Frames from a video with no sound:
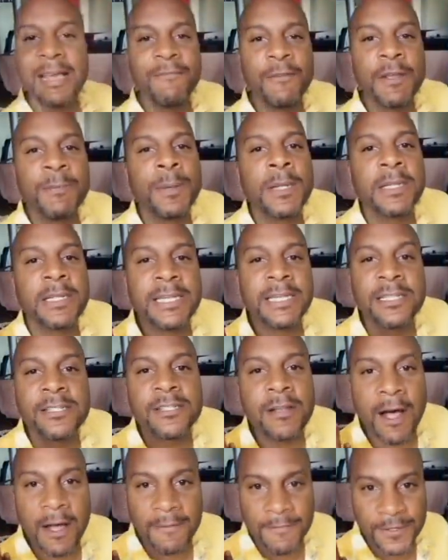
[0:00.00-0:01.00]
every police
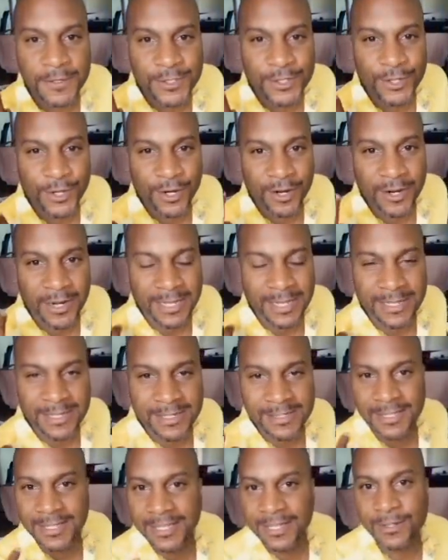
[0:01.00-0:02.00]
officer
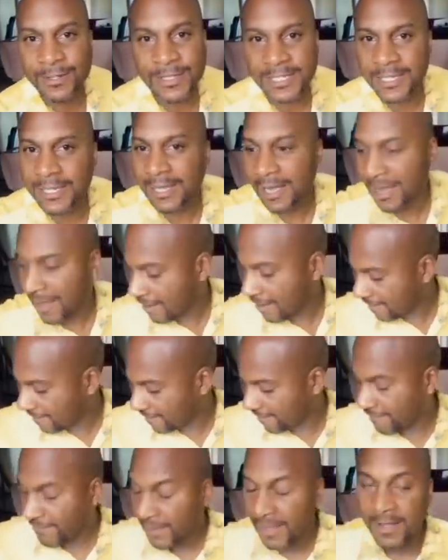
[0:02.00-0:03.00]
is guilty
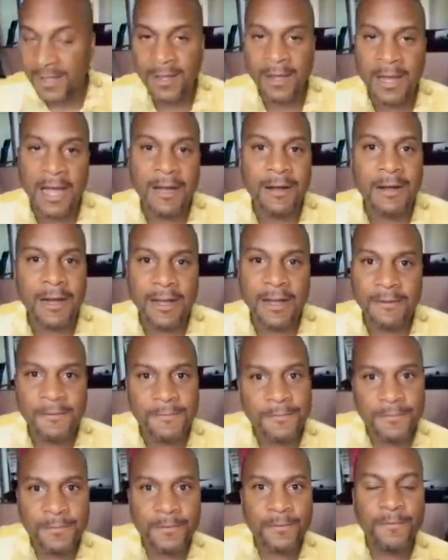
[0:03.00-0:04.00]
of,
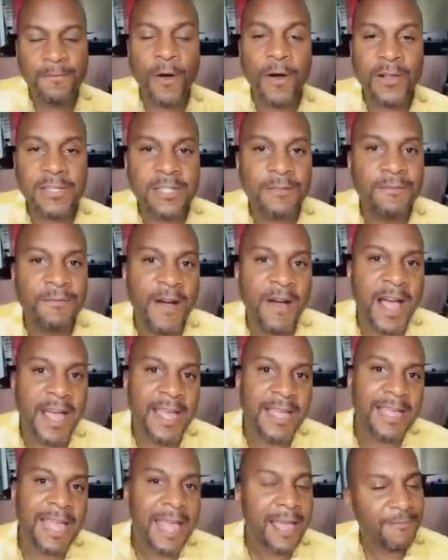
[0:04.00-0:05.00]
of
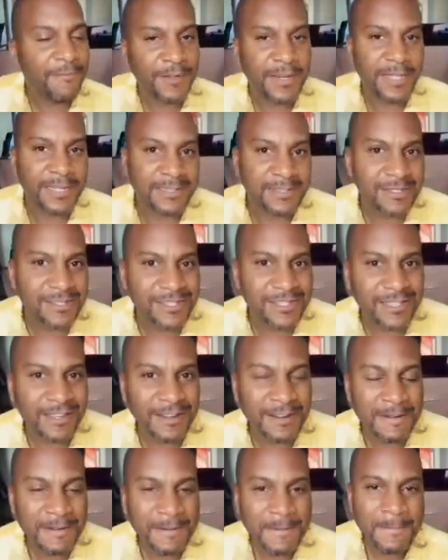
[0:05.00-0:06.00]
falsifying evidence
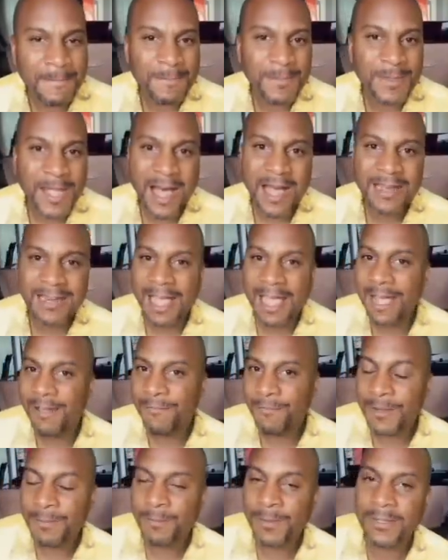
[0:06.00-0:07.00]
not
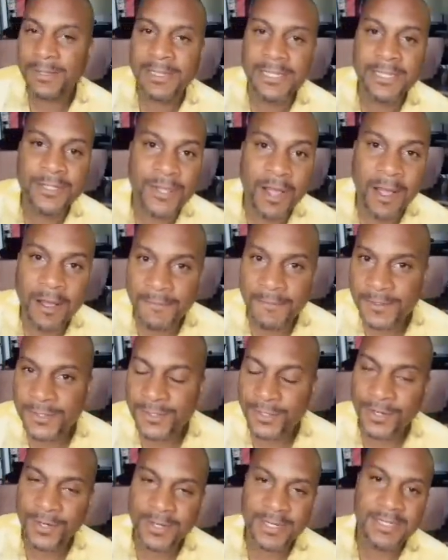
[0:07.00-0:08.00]
every police
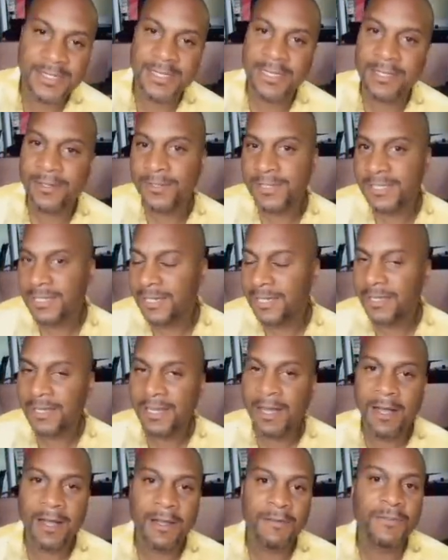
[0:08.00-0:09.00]
officer is
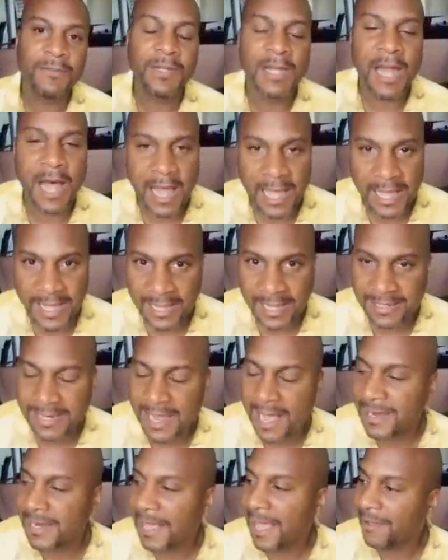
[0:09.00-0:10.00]
guilty of lying.
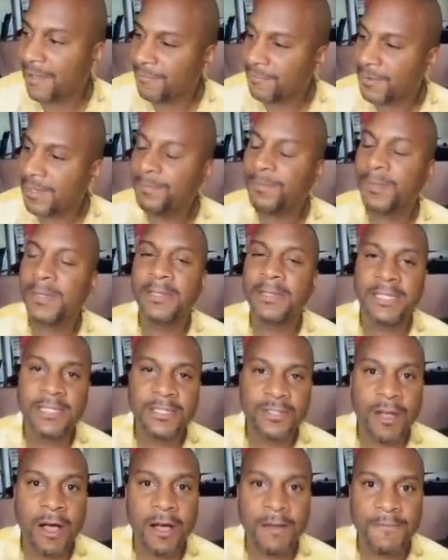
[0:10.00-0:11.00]
Not every
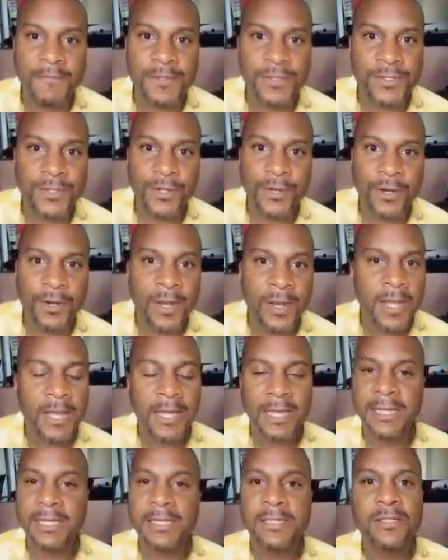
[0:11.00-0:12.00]
police officer
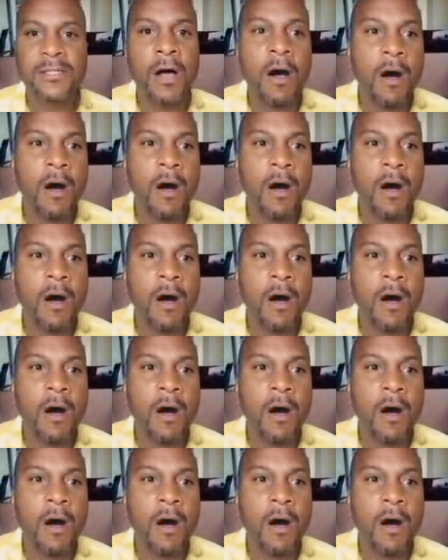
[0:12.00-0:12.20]
is